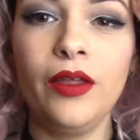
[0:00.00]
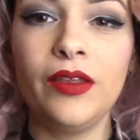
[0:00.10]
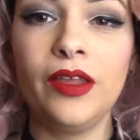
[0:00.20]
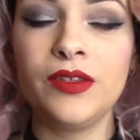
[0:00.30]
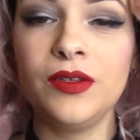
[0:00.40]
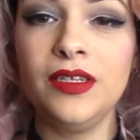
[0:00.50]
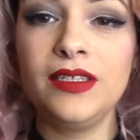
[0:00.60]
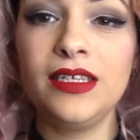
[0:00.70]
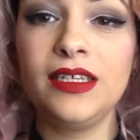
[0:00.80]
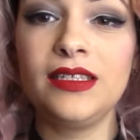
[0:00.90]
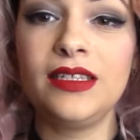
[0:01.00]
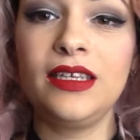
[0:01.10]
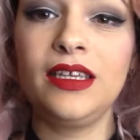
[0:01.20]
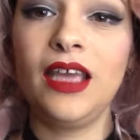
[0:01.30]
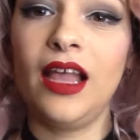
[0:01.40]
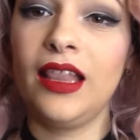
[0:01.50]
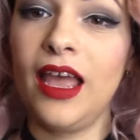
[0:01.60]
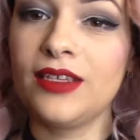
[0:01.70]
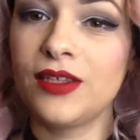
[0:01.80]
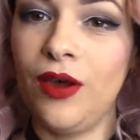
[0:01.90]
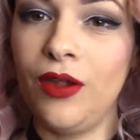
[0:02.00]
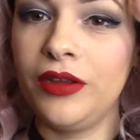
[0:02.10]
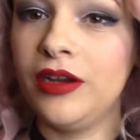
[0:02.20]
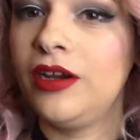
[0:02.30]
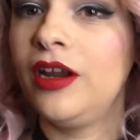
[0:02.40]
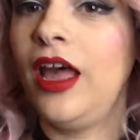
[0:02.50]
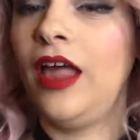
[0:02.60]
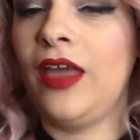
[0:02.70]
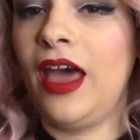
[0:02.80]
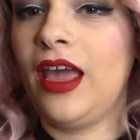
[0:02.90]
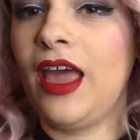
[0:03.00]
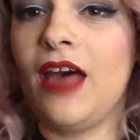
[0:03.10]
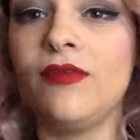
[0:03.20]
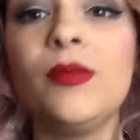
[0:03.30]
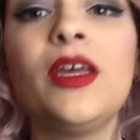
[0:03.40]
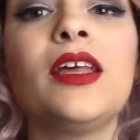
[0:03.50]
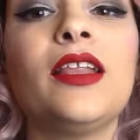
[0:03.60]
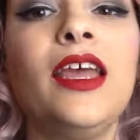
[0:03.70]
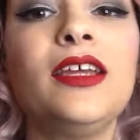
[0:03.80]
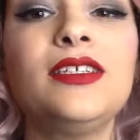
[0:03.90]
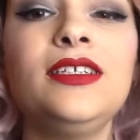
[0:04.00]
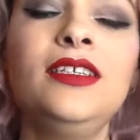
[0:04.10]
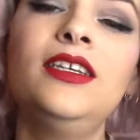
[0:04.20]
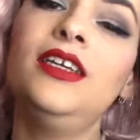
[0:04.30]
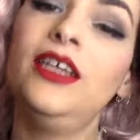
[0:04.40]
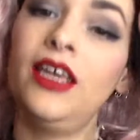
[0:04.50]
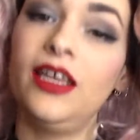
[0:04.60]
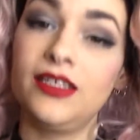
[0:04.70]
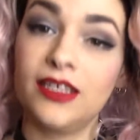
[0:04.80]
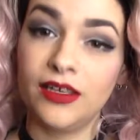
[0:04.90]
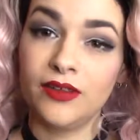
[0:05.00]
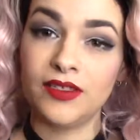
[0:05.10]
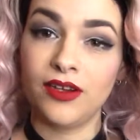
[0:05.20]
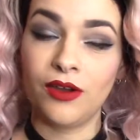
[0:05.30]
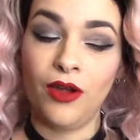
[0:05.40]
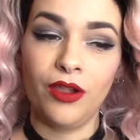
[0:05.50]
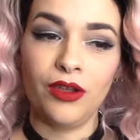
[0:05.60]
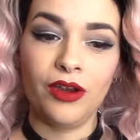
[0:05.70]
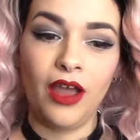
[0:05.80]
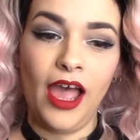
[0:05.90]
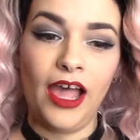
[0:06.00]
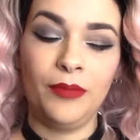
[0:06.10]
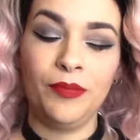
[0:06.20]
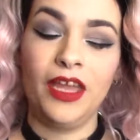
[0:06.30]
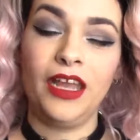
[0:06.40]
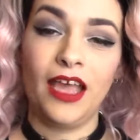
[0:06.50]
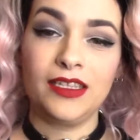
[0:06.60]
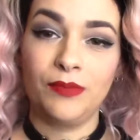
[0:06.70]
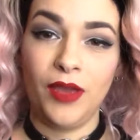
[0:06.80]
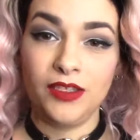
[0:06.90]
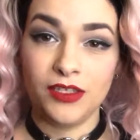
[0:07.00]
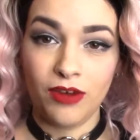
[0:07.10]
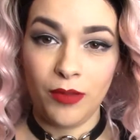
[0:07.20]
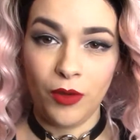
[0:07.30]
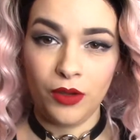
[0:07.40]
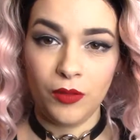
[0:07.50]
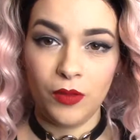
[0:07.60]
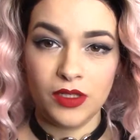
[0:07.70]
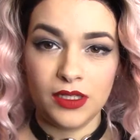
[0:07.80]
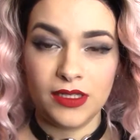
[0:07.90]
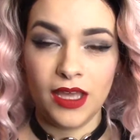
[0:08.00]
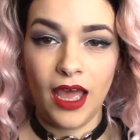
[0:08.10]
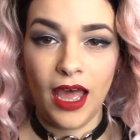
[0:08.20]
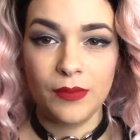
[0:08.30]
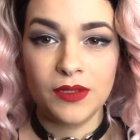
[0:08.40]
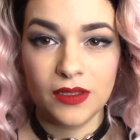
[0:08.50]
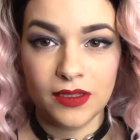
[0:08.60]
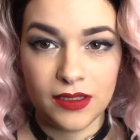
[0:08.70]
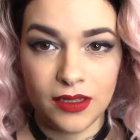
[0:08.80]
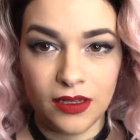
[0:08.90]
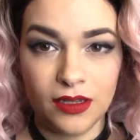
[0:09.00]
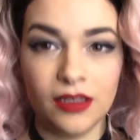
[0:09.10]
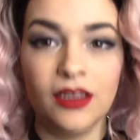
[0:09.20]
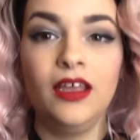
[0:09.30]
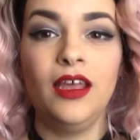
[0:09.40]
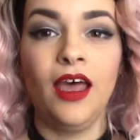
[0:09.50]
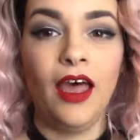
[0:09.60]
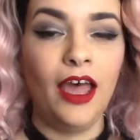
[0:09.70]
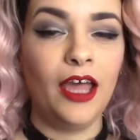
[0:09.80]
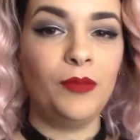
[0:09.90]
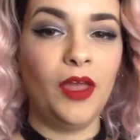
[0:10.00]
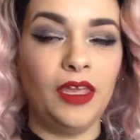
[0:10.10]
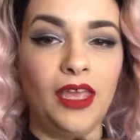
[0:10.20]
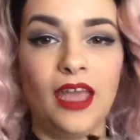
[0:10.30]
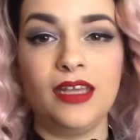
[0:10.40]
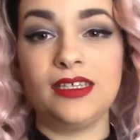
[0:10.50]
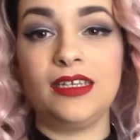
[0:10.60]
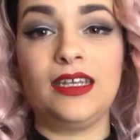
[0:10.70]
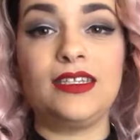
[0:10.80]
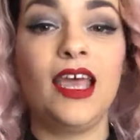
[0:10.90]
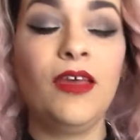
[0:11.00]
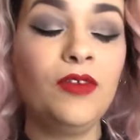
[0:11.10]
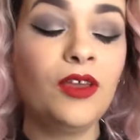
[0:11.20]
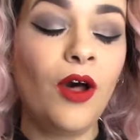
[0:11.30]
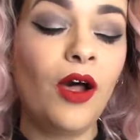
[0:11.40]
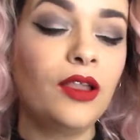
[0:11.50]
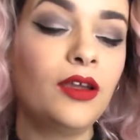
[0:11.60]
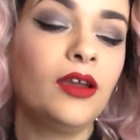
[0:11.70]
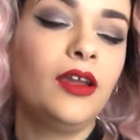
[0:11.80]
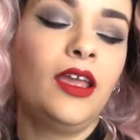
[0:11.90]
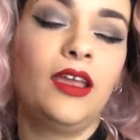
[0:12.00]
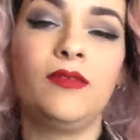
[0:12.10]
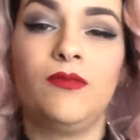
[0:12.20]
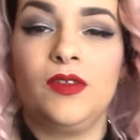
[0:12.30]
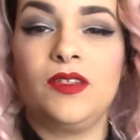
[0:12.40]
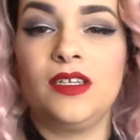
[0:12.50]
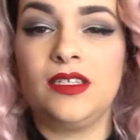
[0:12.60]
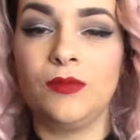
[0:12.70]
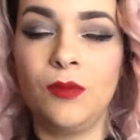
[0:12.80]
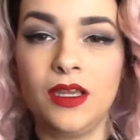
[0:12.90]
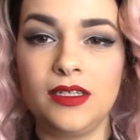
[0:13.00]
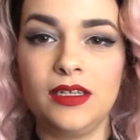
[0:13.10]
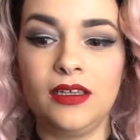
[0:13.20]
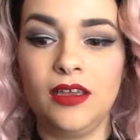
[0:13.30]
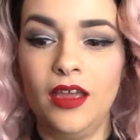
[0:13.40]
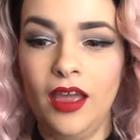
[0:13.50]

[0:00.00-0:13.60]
So this is the last collar that I have in my collection. It is a Killstar collar, and it has a pentagram on it, which is absolutely stunning. Again, it's a nice heavy collar. It feels nice and weighty.